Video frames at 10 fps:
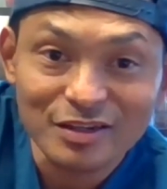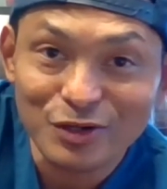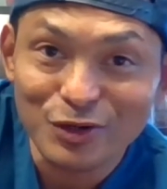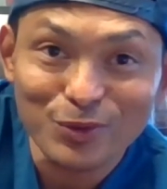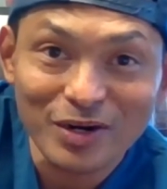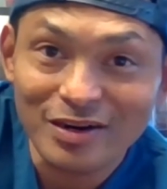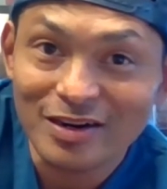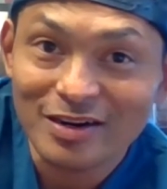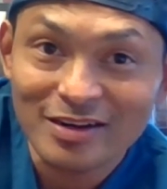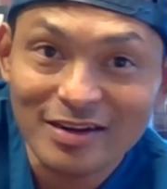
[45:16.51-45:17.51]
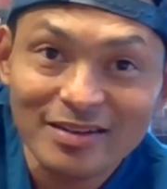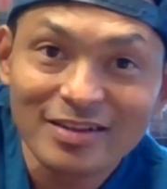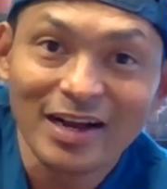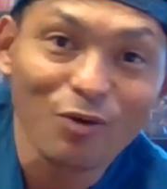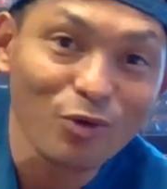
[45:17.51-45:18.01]
You know, uh,
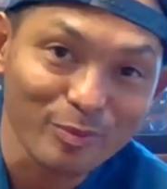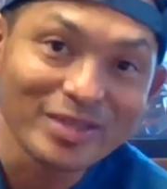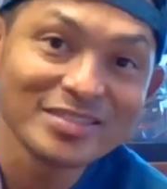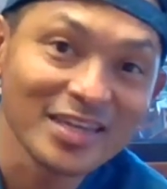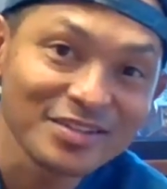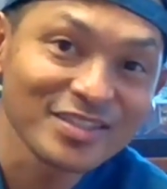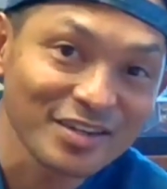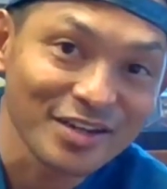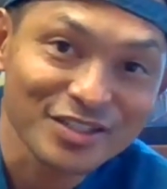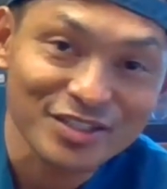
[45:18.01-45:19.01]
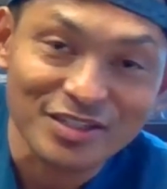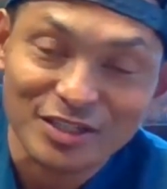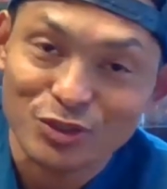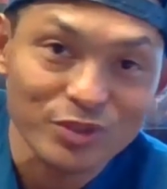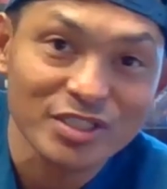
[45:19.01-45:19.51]
I want to maintain this connection. I
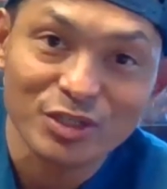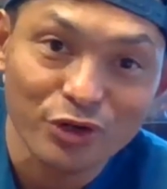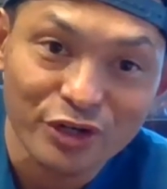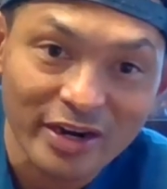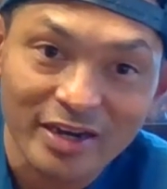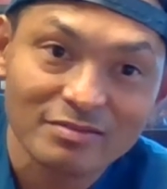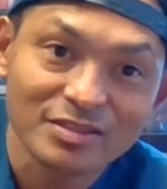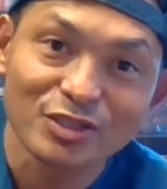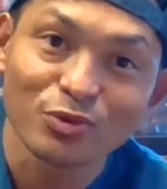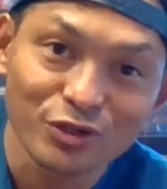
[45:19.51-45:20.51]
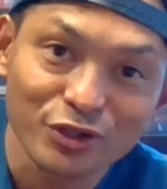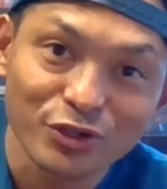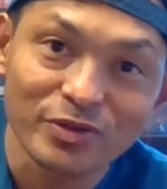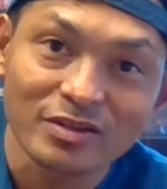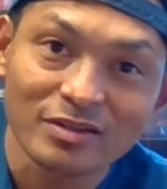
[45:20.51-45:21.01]
just want to see where you're at, see what you're
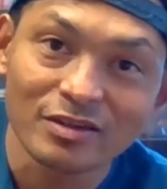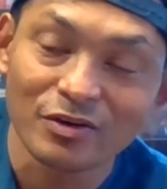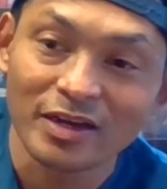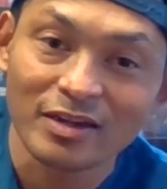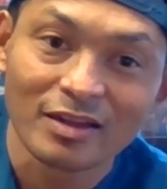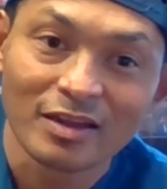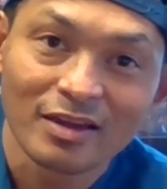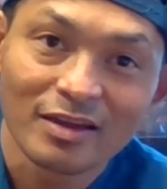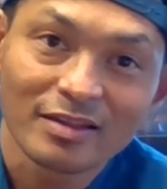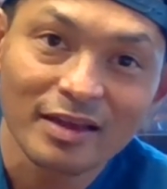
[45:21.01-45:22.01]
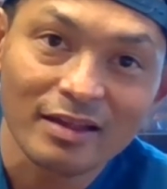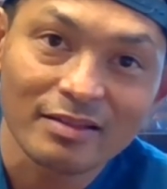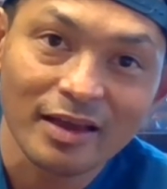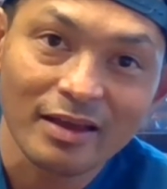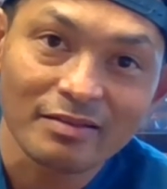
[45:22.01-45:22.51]
doing. You know that that
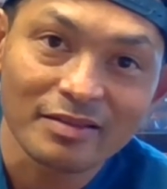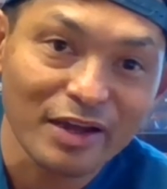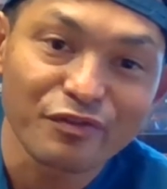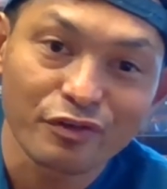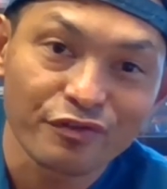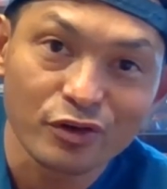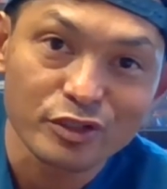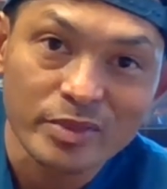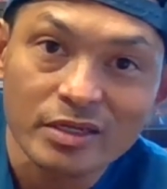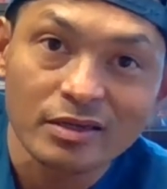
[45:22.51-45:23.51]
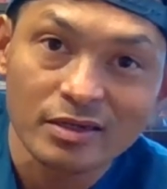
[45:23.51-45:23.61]
that that fulfills me.